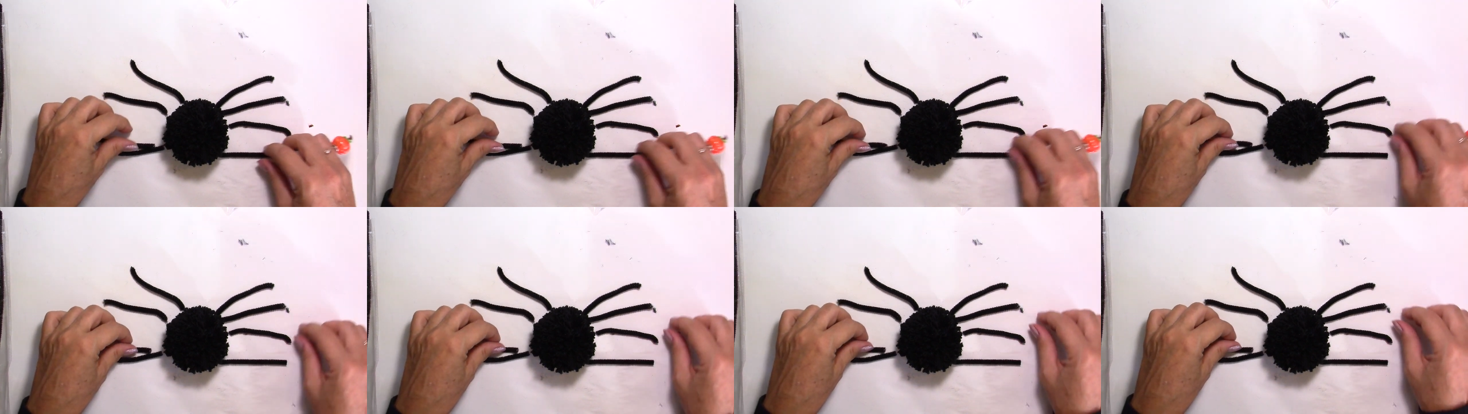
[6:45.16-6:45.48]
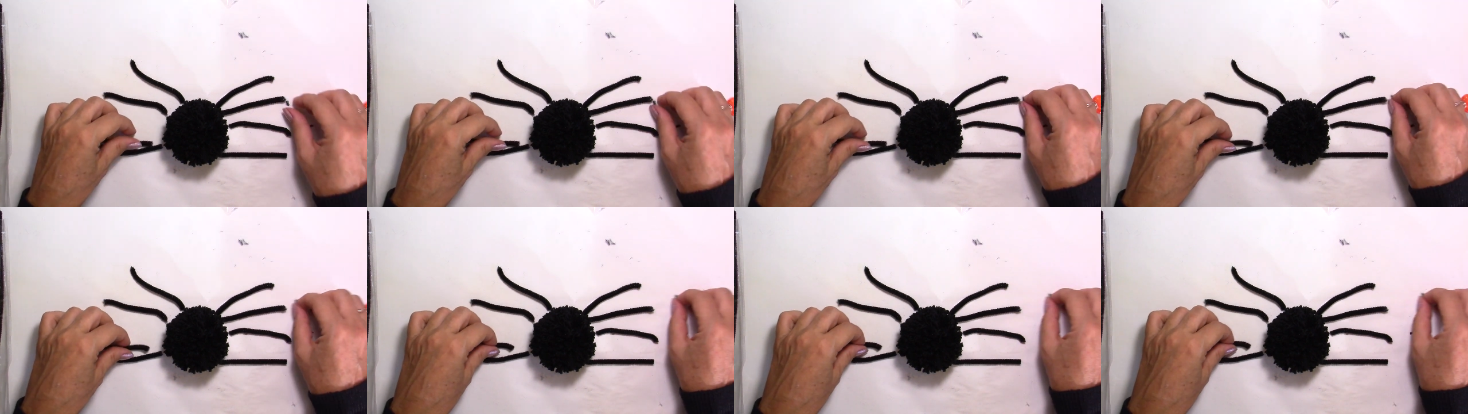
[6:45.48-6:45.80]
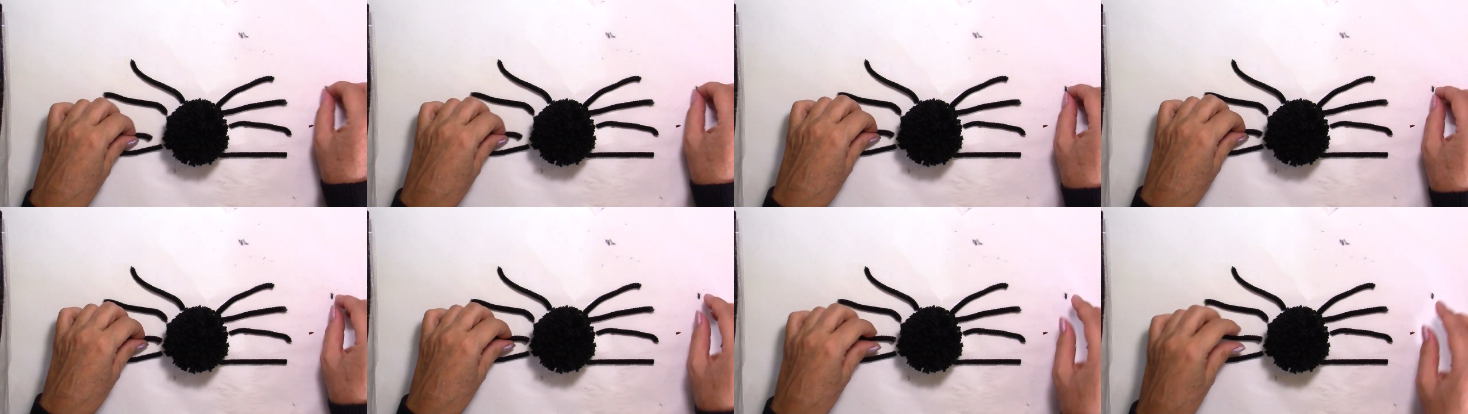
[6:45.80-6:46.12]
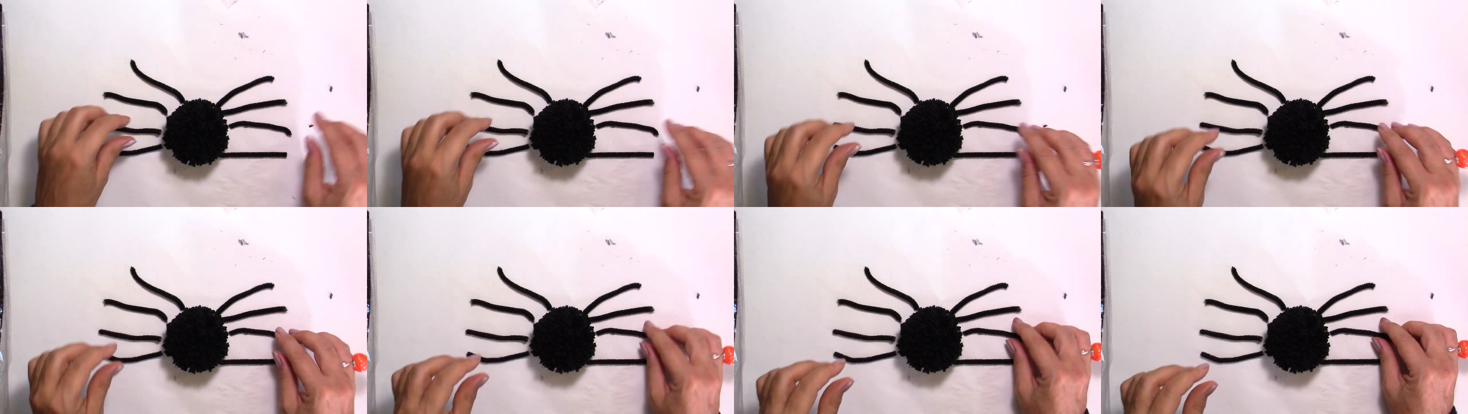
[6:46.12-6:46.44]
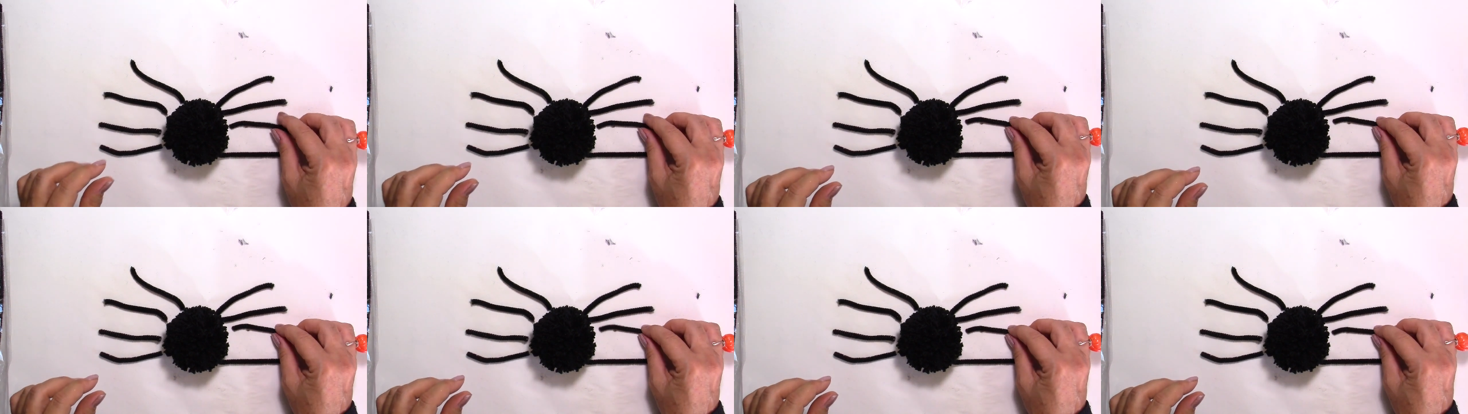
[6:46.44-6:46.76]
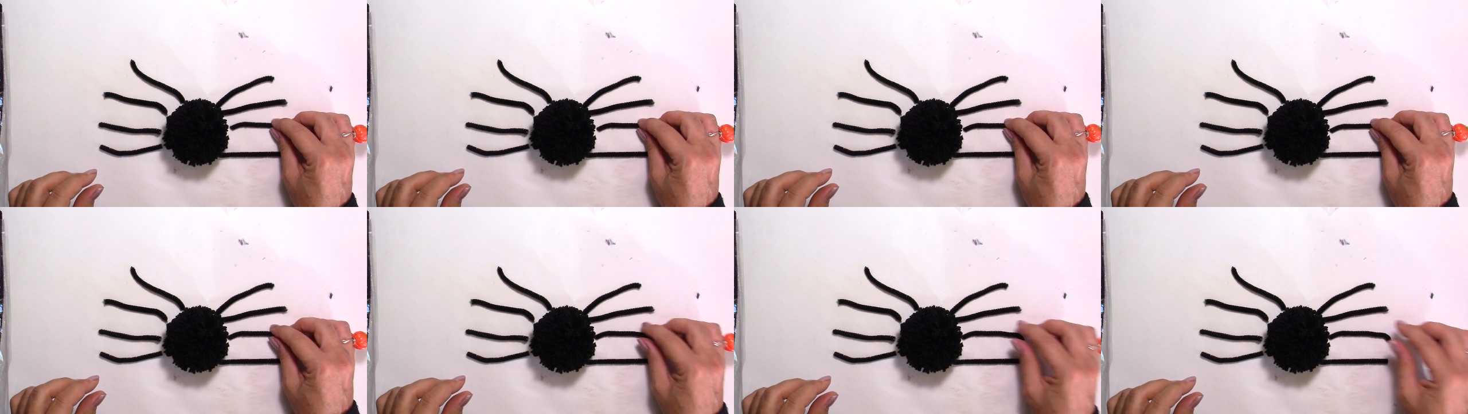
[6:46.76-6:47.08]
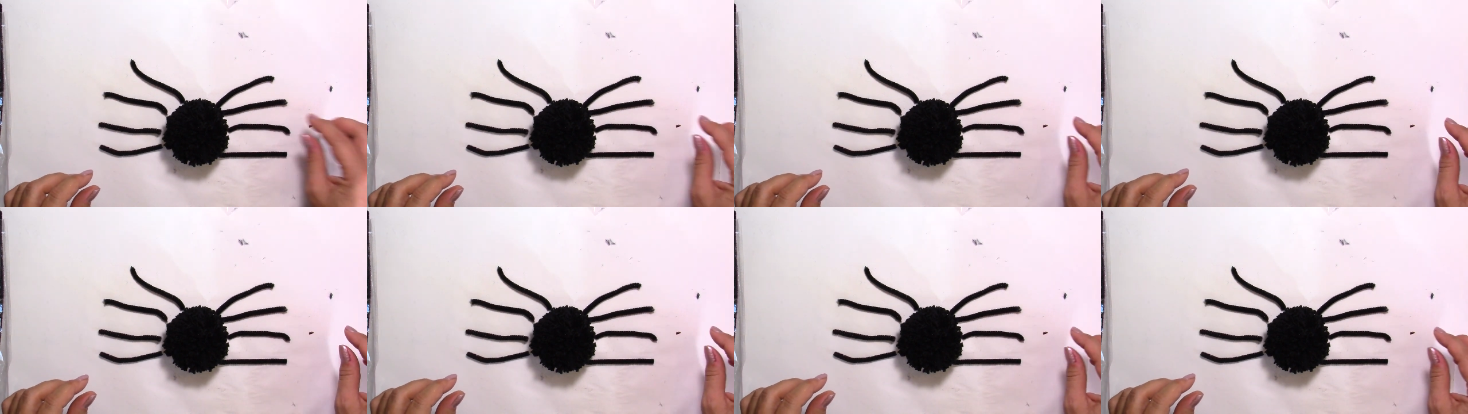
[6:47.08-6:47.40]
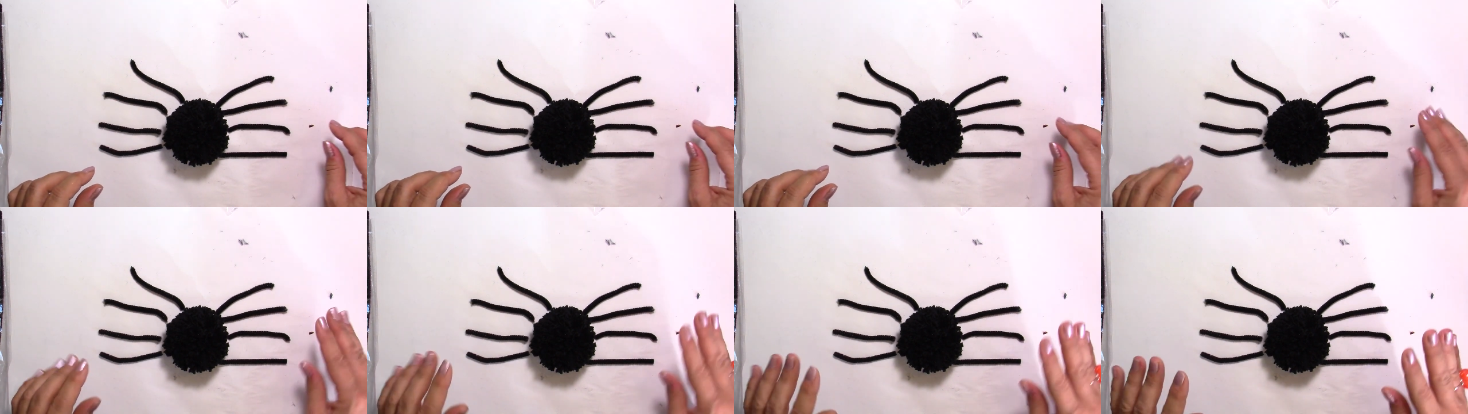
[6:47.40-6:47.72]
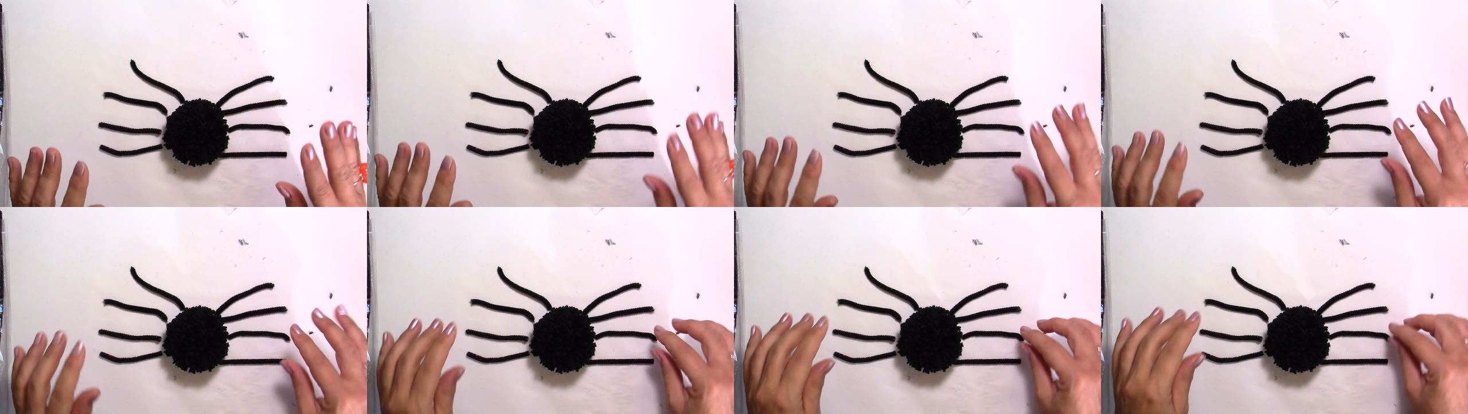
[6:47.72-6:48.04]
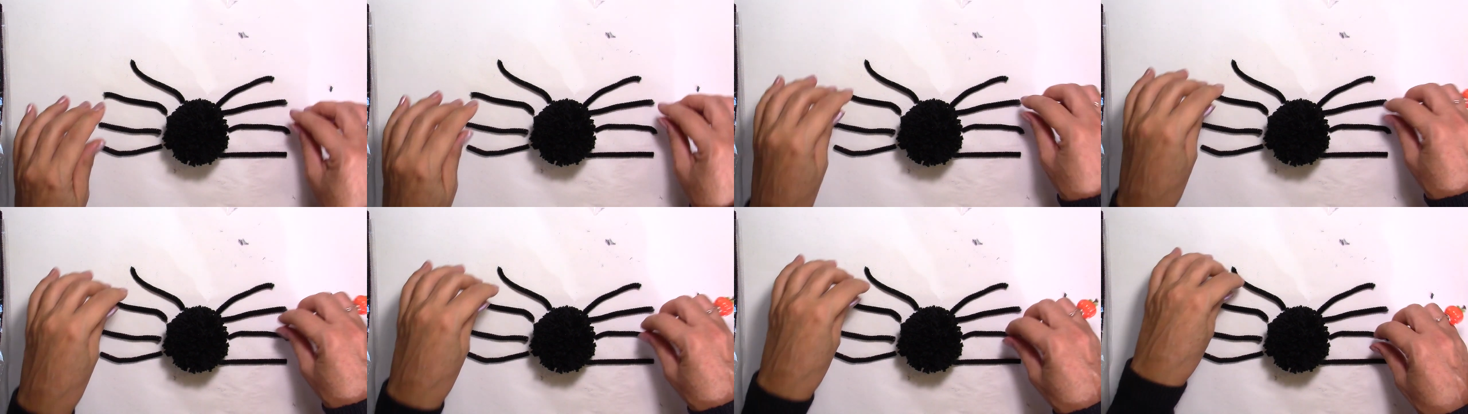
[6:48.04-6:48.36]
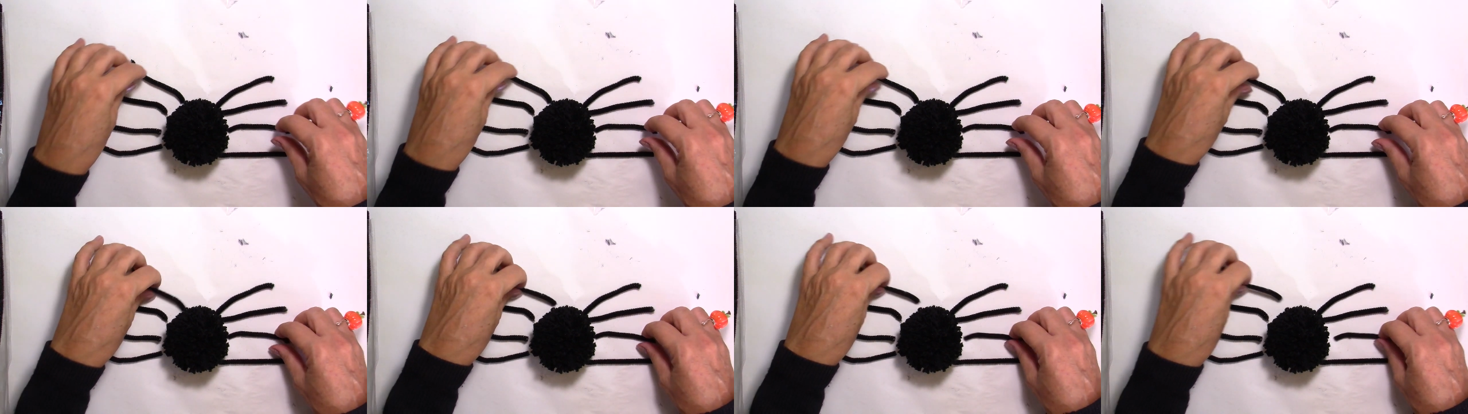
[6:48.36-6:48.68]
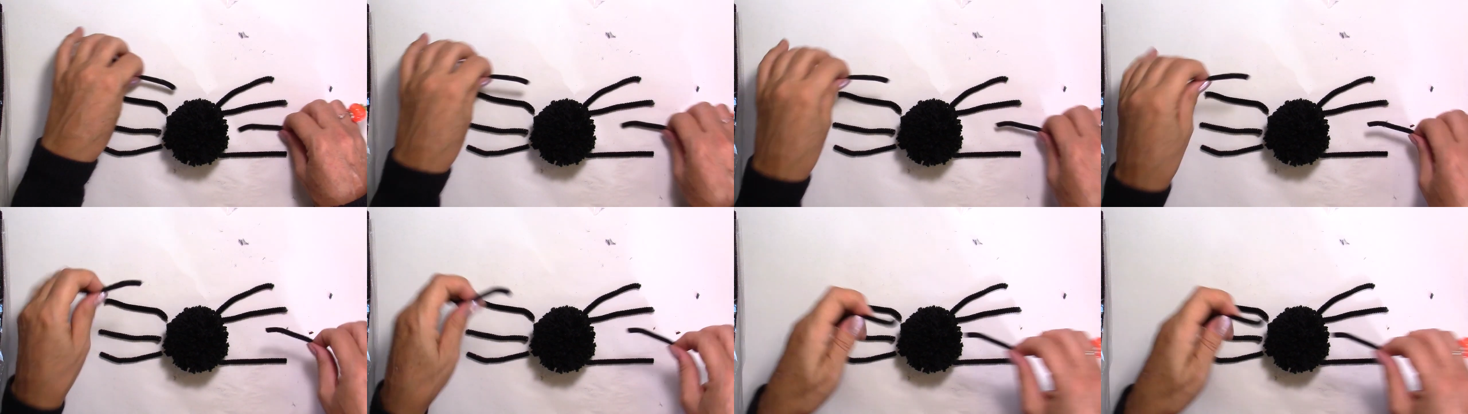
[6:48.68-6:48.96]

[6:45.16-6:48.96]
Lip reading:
Nobody's mouth can be seen.